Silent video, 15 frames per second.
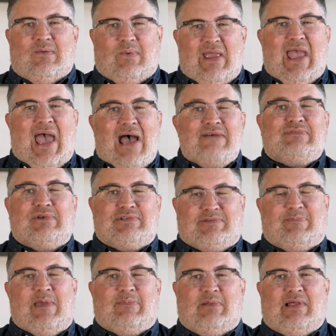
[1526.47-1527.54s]
We have those
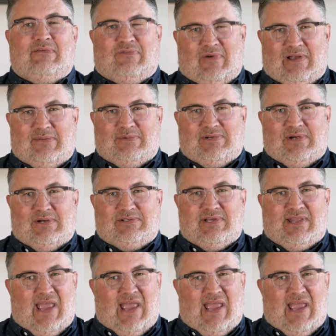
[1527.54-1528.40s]
people at Freedom Church,